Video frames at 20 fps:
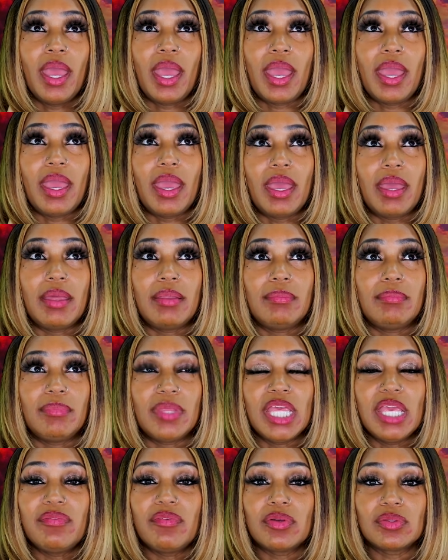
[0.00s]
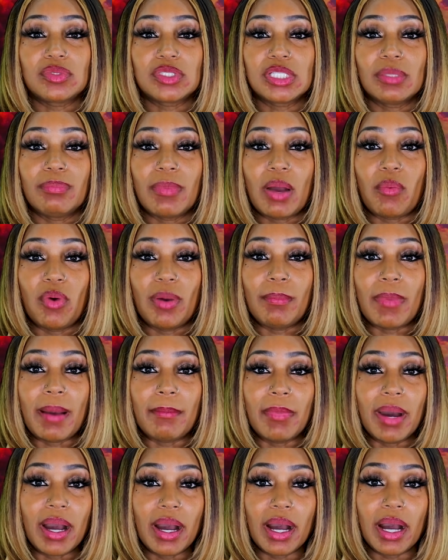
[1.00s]
And even with my
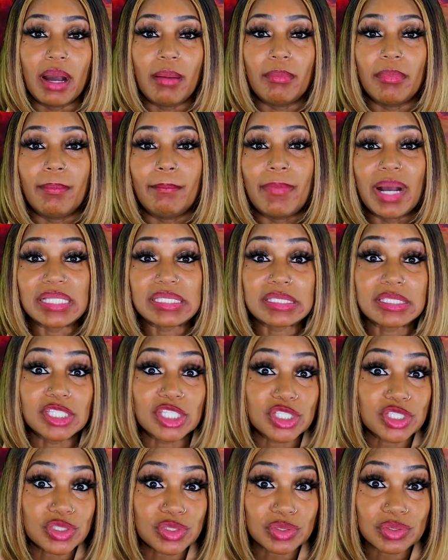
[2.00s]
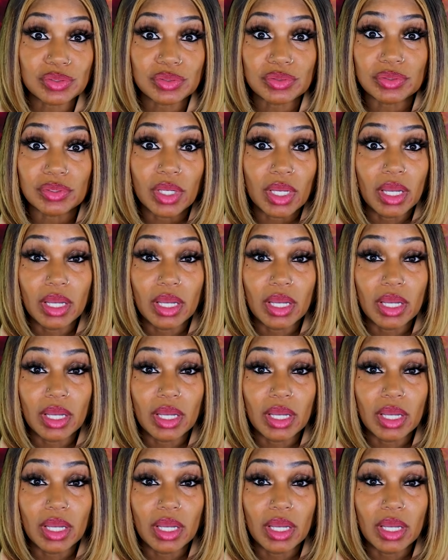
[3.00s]
mom, my sisters,